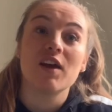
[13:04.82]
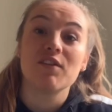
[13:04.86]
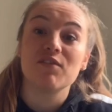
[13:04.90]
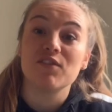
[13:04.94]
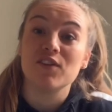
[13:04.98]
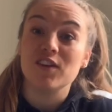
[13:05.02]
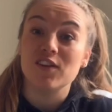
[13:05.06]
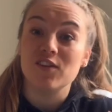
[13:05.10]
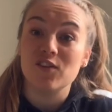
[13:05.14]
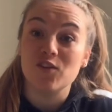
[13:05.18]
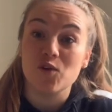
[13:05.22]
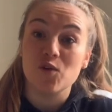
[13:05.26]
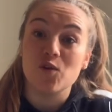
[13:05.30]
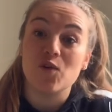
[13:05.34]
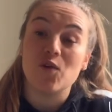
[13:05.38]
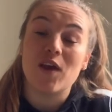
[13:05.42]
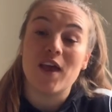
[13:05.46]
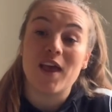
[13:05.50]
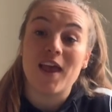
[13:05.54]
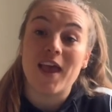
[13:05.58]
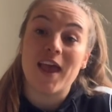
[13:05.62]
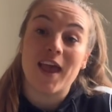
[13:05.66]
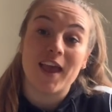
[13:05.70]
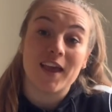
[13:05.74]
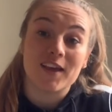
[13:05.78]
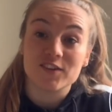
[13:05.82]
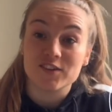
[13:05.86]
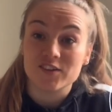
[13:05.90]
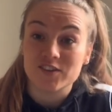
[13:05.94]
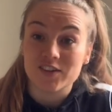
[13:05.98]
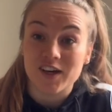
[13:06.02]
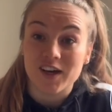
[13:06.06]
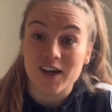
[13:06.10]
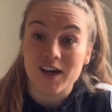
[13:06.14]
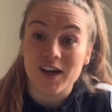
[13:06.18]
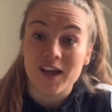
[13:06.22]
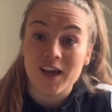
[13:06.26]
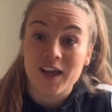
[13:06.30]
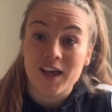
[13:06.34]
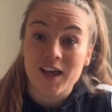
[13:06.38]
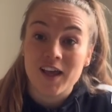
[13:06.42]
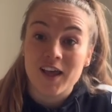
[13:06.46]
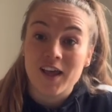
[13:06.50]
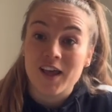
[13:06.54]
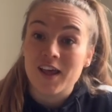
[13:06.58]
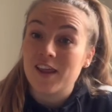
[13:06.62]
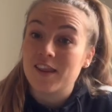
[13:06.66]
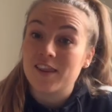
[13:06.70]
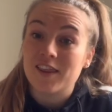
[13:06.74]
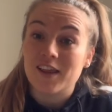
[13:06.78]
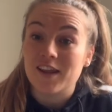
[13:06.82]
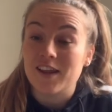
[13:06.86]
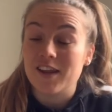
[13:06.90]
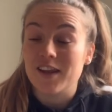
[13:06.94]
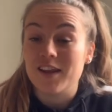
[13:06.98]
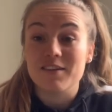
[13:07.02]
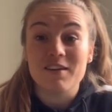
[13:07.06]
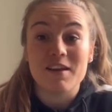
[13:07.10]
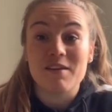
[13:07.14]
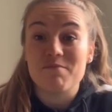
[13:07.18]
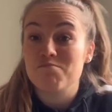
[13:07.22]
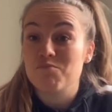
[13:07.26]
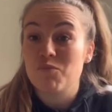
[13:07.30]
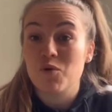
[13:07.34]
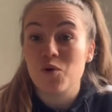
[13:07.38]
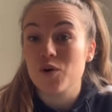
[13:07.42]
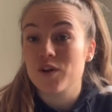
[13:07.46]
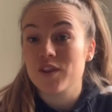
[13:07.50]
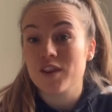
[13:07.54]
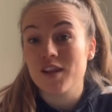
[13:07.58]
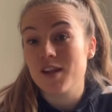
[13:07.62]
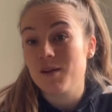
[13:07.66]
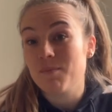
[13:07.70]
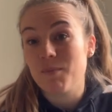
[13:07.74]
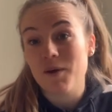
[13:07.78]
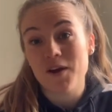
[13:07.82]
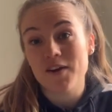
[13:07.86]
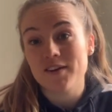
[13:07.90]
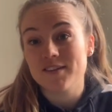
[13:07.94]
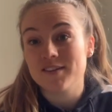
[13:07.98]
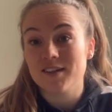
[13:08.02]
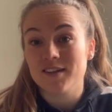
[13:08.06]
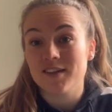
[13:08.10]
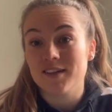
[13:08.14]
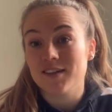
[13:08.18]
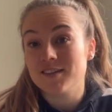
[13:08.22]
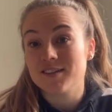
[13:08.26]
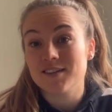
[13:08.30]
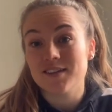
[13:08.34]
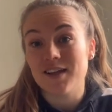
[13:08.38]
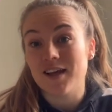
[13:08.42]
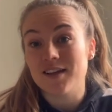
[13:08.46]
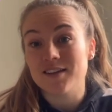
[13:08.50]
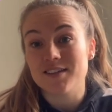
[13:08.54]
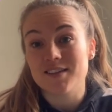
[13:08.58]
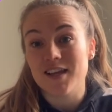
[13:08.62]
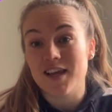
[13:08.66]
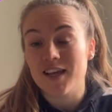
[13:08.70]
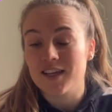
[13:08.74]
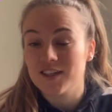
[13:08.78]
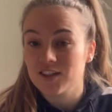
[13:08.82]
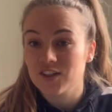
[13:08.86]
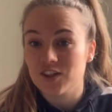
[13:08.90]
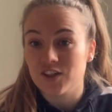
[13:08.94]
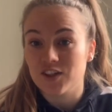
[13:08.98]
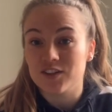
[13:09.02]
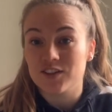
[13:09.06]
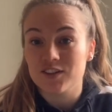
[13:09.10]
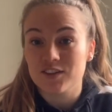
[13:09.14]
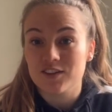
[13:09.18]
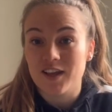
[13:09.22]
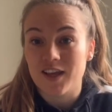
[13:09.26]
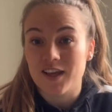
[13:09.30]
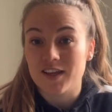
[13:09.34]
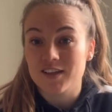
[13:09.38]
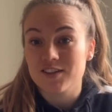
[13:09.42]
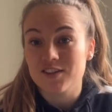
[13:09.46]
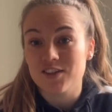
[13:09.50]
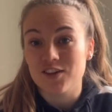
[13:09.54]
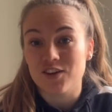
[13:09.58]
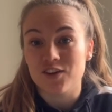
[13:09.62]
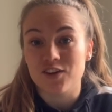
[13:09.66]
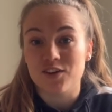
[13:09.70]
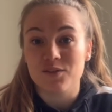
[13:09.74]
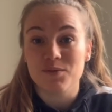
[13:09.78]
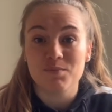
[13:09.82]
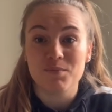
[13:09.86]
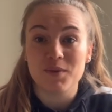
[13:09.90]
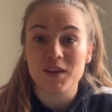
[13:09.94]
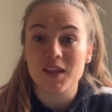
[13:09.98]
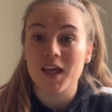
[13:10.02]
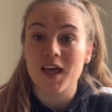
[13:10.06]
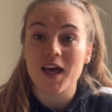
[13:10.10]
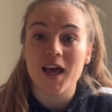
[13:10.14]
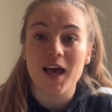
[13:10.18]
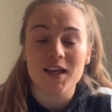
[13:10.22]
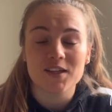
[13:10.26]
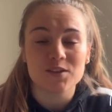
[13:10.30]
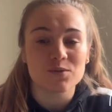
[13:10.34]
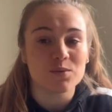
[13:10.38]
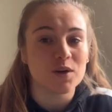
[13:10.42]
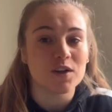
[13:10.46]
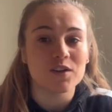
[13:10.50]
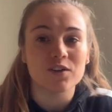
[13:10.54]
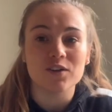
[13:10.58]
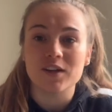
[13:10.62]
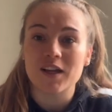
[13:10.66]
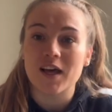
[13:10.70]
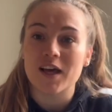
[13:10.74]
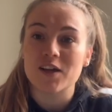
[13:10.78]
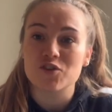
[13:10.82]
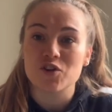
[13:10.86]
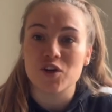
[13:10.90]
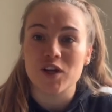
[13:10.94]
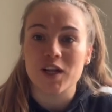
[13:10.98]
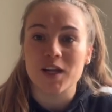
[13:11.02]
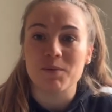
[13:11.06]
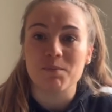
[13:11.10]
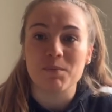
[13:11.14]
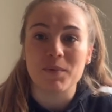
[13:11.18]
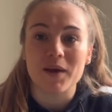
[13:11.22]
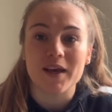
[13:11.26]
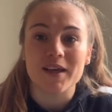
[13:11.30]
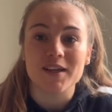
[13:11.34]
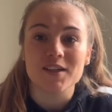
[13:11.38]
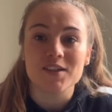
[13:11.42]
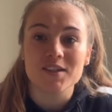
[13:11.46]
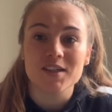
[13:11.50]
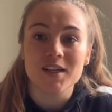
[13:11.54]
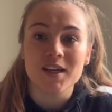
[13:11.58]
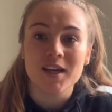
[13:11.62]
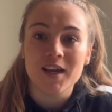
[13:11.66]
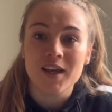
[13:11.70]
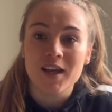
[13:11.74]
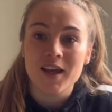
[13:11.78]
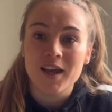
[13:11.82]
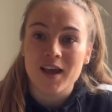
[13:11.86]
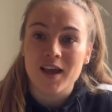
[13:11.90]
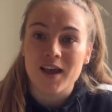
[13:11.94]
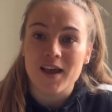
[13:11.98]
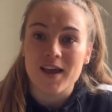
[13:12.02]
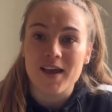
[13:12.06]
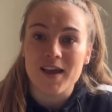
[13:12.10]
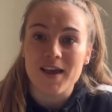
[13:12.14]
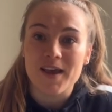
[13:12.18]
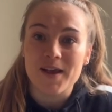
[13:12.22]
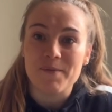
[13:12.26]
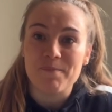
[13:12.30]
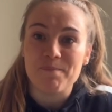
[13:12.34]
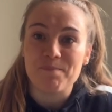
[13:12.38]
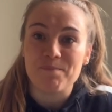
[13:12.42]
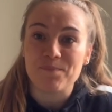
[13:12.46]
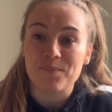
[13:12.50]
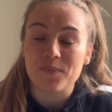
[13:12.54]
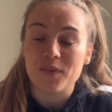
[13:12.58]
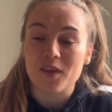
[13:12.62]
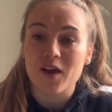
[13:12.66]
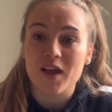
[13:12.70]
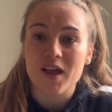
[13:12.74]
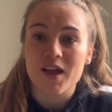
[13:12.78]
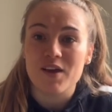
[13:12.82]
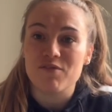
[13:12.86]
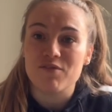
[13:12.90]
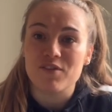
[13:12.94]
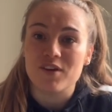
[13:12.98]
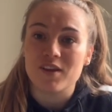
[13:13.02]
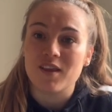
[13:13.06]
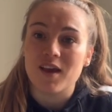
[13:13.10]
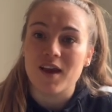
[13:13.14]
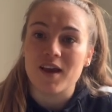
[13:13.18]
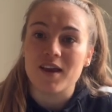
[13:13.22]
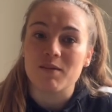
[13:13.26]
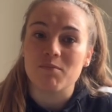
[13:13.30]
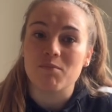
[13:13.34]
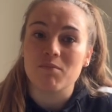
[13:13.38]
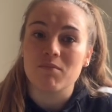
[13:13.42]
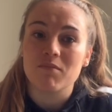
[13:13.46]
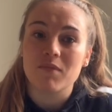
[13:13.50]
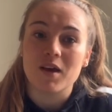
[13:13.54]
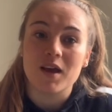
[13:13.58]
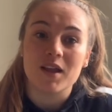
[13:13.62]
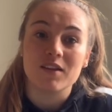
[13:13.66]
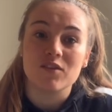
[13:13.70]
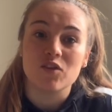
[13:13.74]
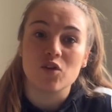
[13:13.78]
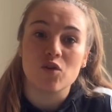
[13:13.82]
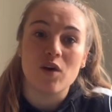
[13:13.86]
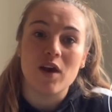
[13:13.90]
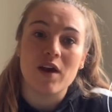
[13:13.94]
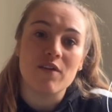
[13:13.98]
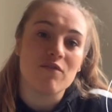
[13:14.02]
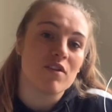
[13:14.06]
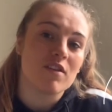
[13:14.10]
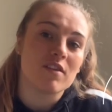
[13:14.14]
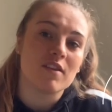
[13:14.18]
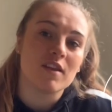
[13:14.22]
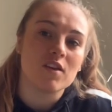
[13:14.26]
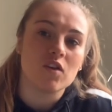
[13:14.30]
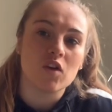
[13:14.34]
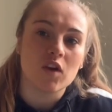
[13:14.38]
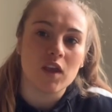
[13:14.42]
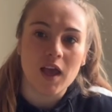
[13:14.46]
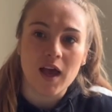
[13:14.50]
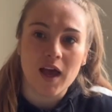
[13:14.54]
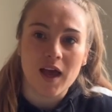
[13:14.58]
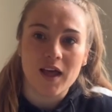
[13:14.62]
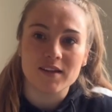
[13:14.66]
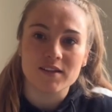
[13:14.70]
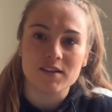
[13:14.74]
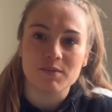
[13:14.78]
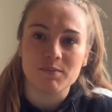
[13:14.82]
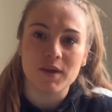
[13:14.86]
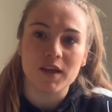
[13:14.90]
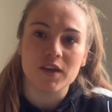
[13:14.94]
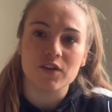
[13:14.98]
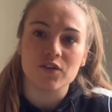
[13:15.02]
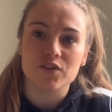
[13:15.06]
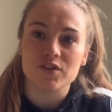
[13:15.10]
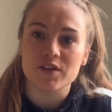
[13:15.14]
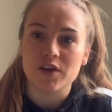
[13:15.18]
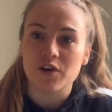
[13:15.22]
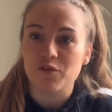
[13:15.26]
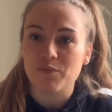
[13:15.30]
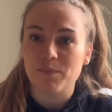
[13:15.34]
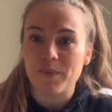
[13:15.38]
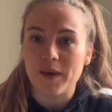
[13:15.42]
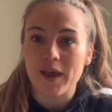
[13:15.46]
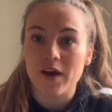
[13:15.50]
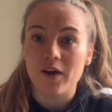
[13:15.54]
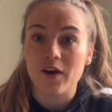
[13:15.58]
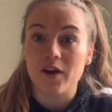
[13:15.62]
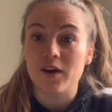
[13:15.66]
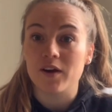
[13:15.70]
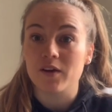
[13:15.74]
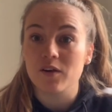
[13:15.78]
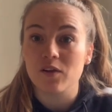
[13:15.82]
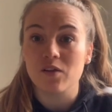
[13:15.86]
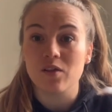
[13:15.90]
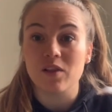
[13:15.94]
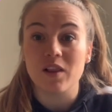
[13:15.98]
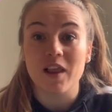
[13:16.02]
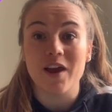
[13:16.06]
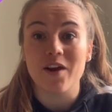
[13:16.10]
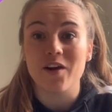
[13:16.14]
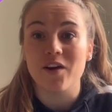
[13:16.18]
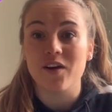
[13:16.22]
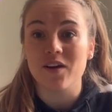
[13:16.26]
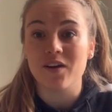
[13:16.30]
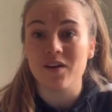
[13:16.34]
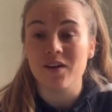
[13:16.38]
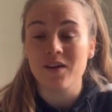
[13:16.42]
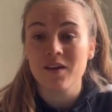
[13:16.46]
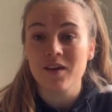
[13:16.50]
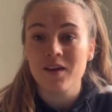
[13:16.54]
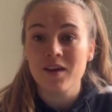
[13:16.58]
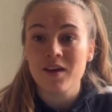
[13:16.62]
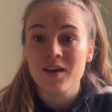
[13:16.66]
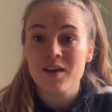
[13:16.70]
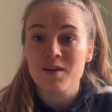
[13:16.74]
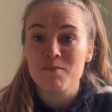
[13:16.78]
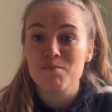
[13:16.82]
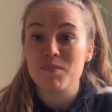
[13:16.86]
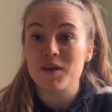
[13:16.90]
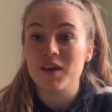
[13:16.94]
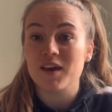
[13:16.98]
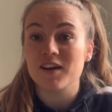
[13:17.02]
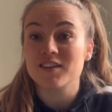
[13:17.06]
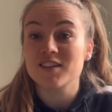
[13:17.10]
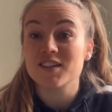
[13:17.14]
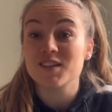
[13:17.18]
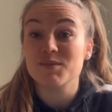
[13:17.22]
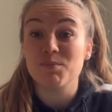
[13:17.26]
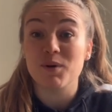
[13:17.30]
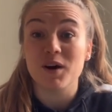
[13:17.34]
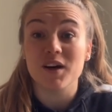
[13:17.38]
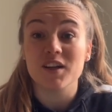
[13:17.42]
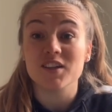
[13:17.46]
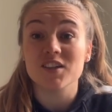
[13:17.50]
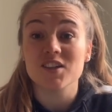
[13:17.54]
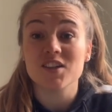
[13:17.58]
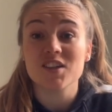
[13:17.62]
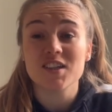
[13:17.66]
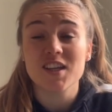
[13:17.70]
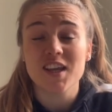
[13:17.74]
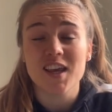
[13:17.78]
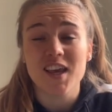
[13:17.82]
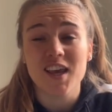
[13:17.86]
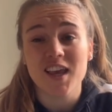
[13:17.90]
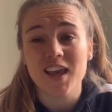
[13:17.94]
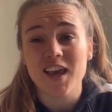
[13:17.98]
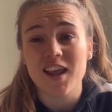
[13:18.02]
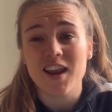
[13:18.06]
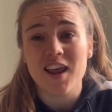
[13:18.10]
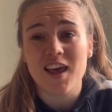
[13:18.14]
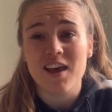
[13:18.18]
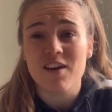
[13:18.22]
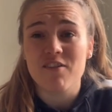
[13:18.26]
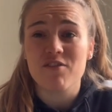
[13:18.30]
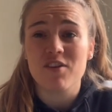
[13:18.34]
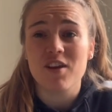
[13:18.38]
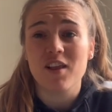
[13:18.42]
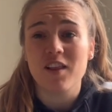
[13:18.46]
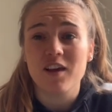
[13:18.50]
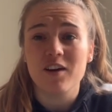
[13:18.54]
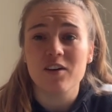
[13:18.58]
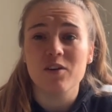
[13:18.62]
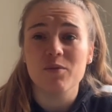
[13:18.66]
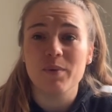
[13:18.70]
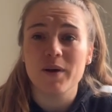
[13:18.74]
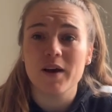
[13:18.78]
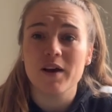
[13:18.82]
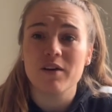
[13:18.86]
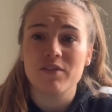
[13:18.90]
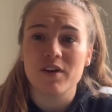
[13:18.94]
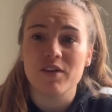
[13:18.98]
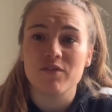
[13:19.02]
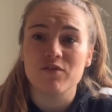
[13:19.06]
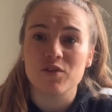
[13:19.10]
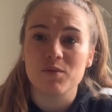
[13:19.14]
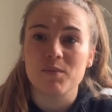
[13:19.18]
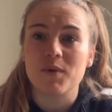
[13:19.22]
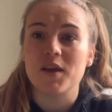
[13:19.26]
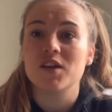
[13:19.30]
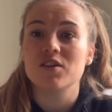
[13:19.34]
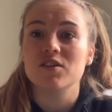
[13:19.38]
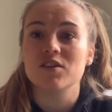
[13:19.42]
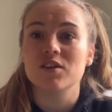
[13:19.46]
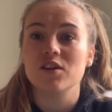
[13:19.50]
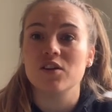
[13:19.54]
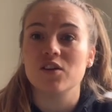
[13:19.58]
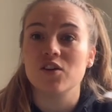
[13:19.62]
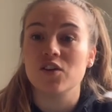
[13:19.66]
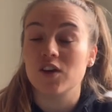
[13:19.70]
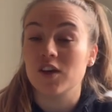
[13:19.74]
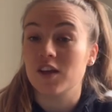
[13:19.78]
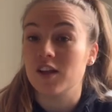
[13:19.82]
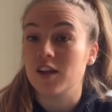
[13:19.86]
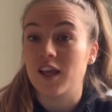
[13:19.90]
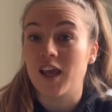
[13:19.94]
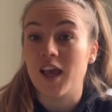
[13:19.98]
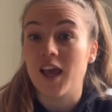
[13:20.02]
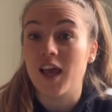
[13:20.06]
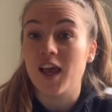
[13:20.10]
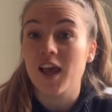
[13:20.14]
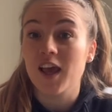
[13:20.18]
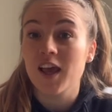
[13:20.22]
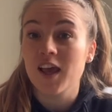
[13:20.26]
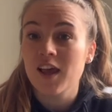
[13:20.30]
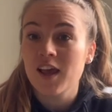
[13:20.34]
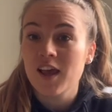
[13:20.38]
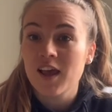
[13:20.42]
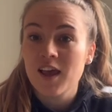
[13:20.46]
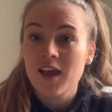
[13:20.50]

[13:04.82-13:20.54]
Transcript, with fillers: have to do extra than more than the person that stands next you. Next to you, be the last one on that training pitch um, every time and do everything you can to make yourself better, learn, be a sponge, take in every little bit of information that you can get